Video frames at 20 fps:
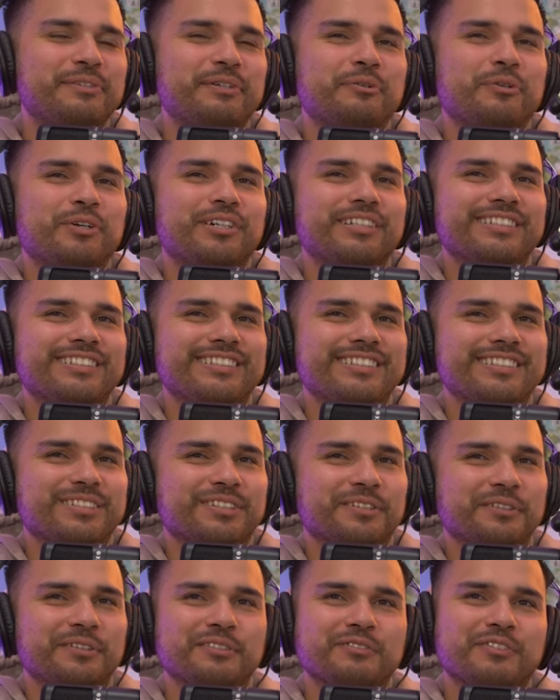be worth
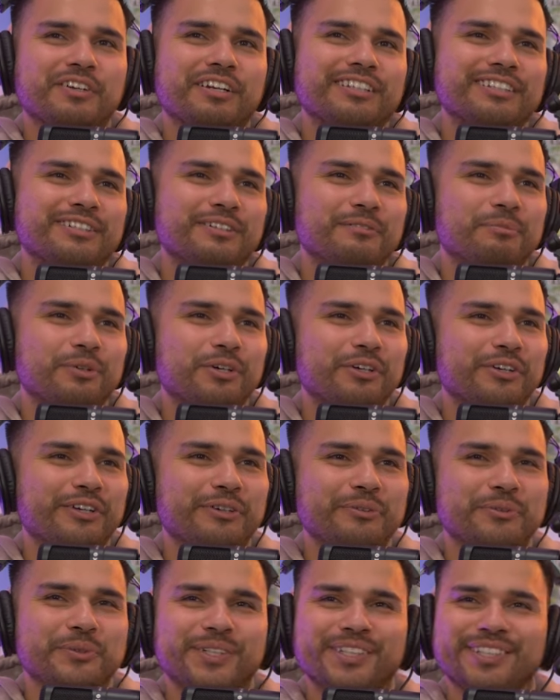it? no. frauding a
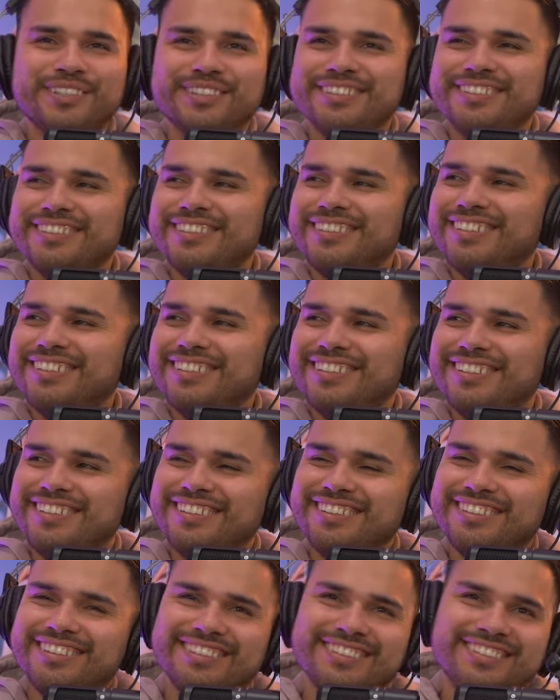broken window? Hell
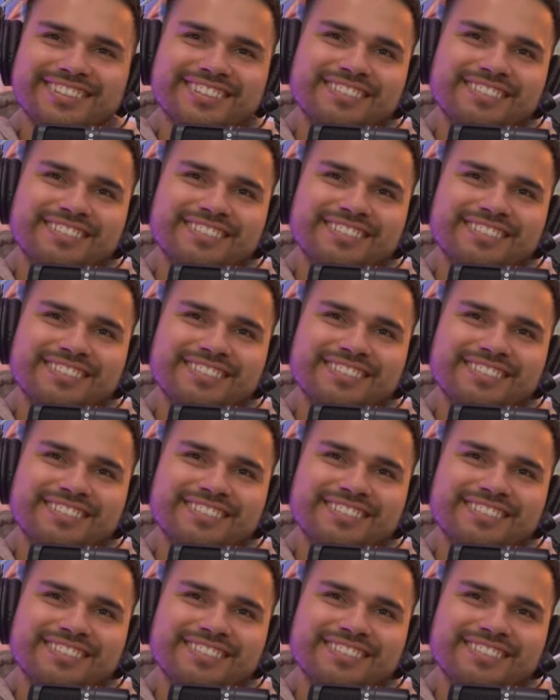nah.